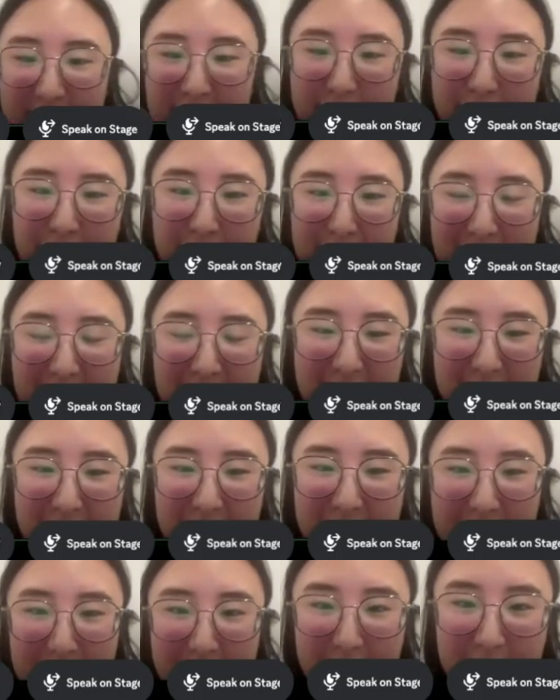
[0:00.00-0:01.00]
So this is what
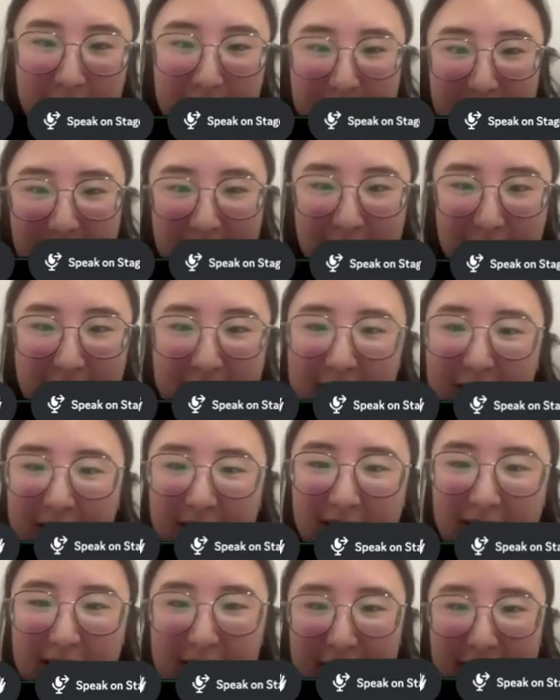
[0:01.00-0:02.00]
my site
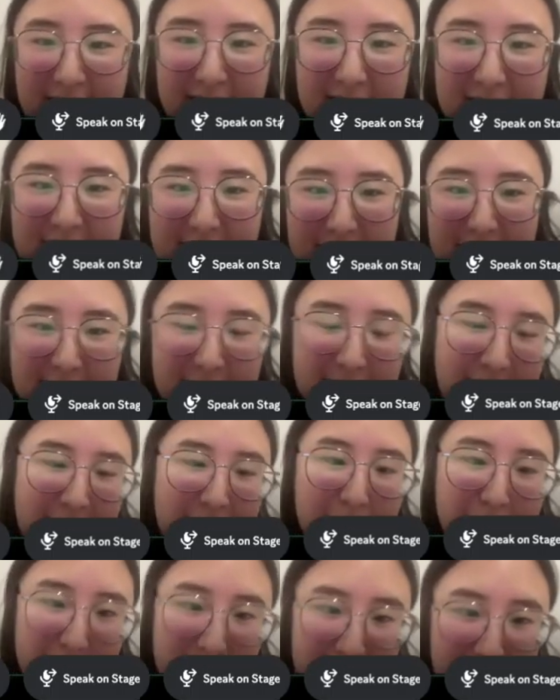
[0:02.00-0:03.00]
looks like, and I can
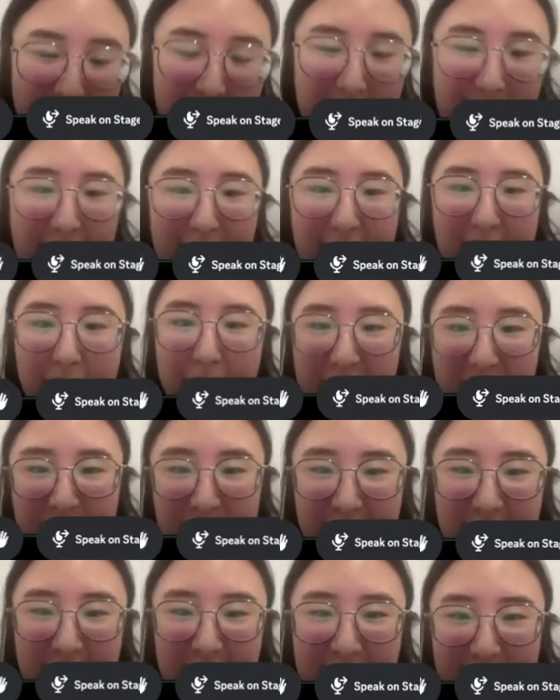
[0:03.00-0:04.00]
see it with the
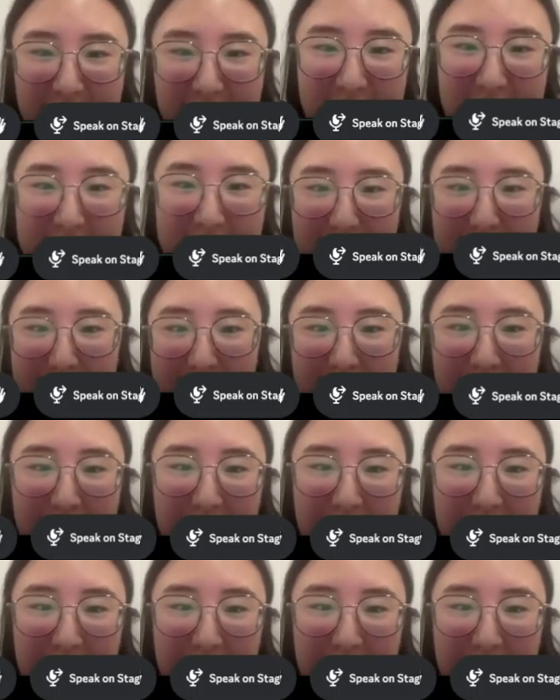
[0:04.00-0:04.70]
animation. I can